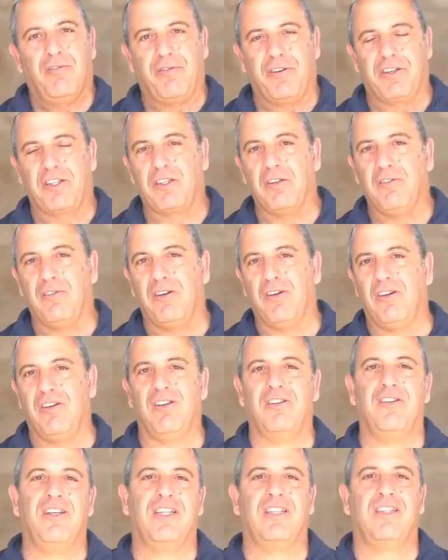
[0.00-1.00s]
First of
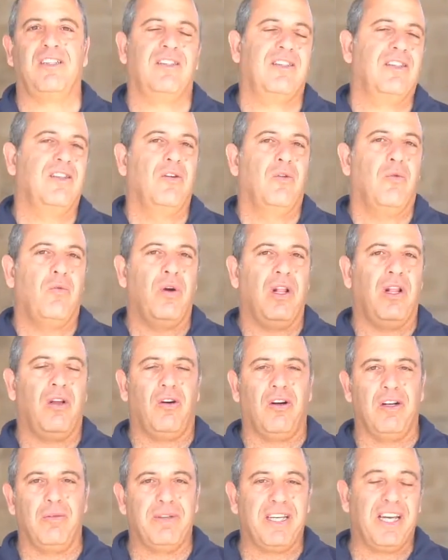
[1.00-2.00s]
all, that we'll
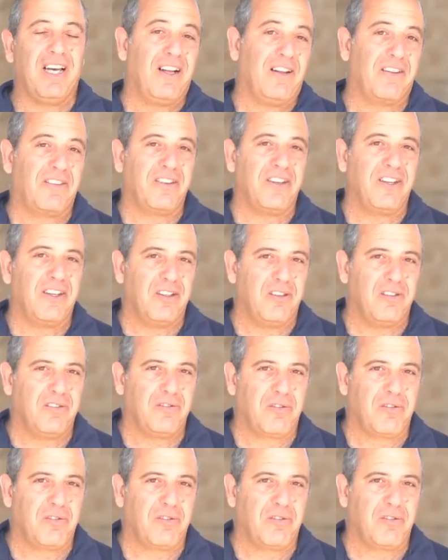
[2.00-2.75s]
all be healthy,